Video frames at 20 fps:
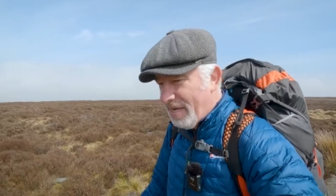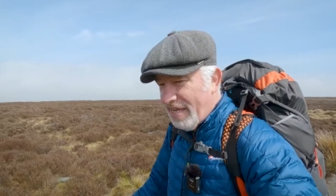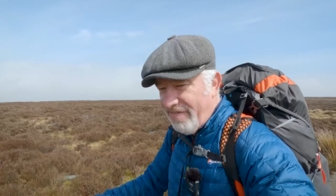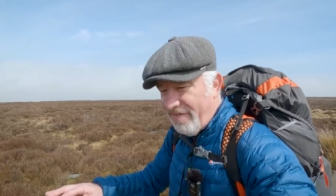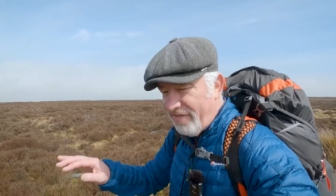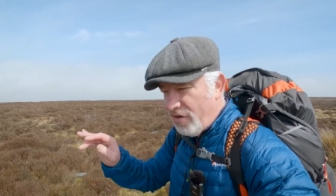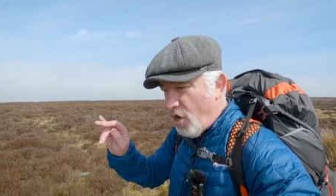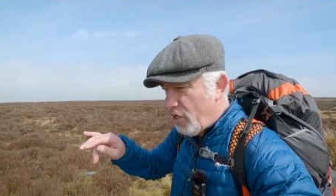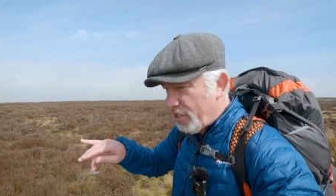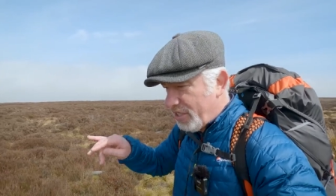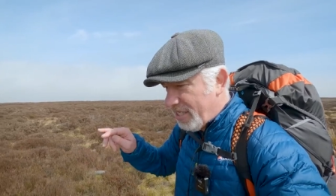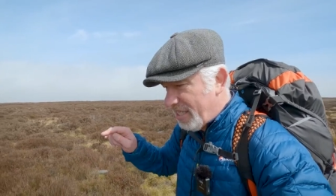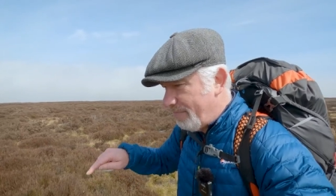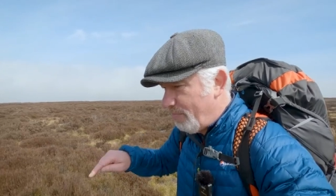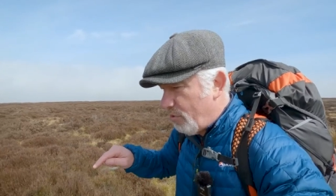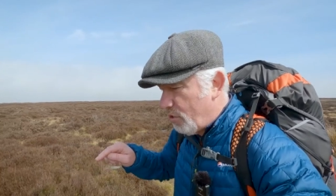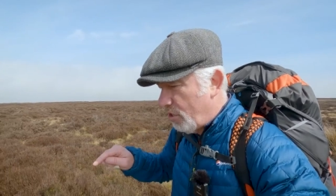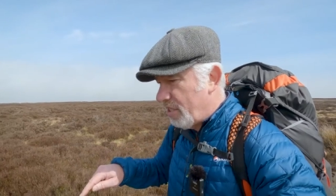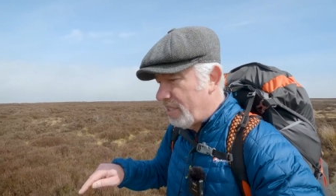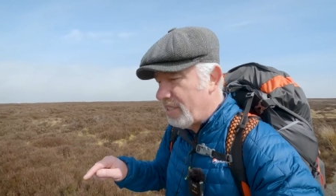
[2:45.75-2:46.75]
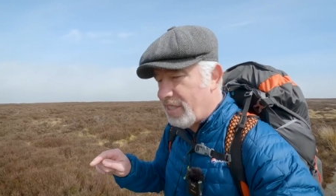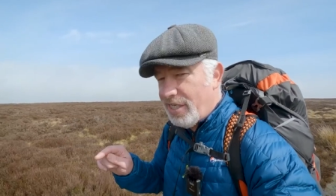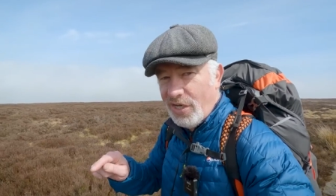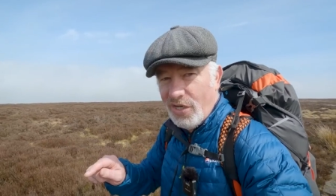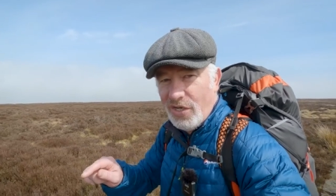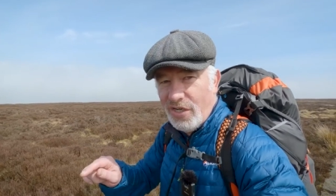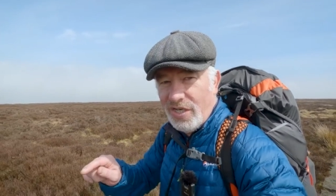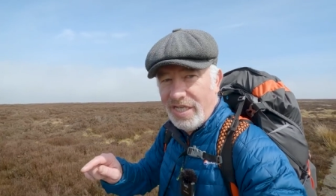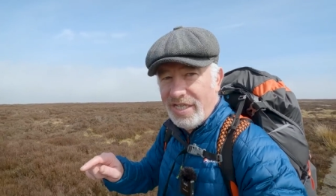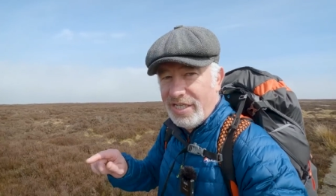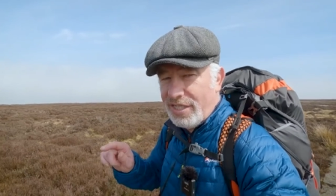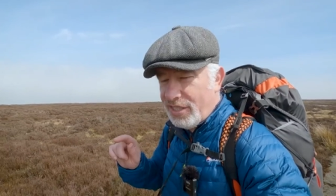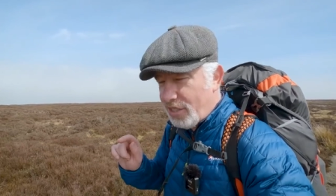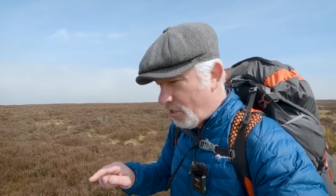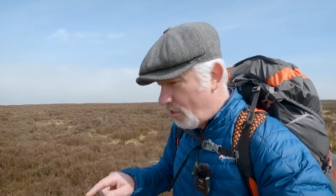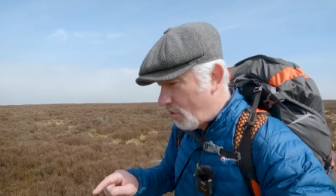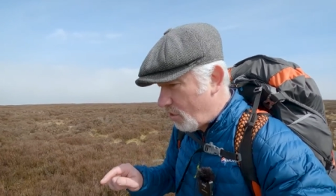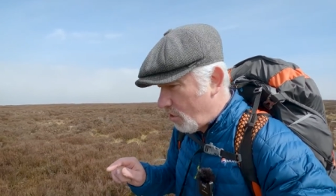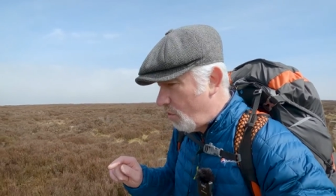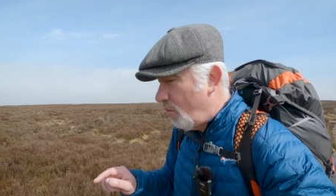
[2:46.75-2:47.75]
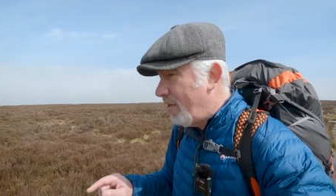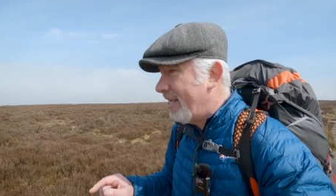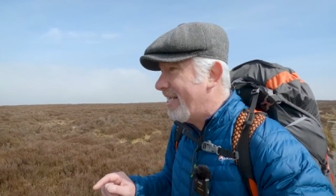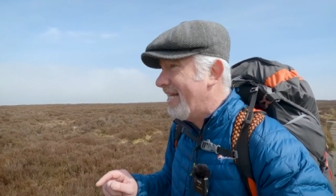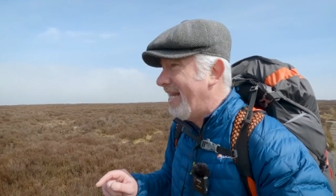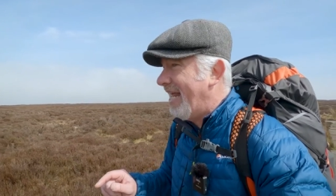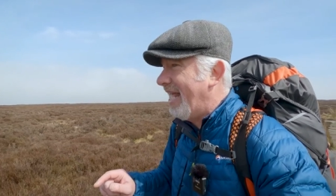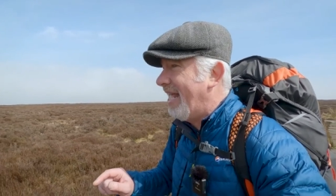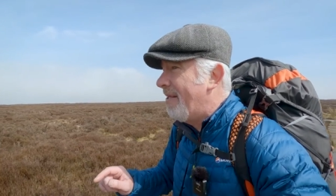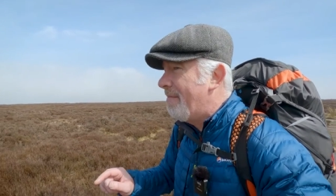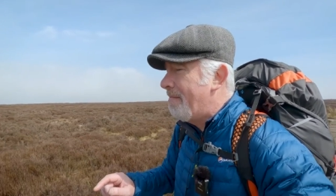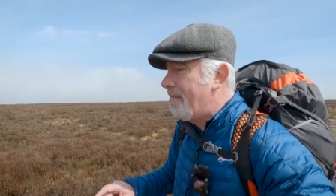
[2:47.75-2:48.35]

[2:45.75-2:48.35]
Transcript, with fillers: believe I've got to the Puddle Stone so quickly.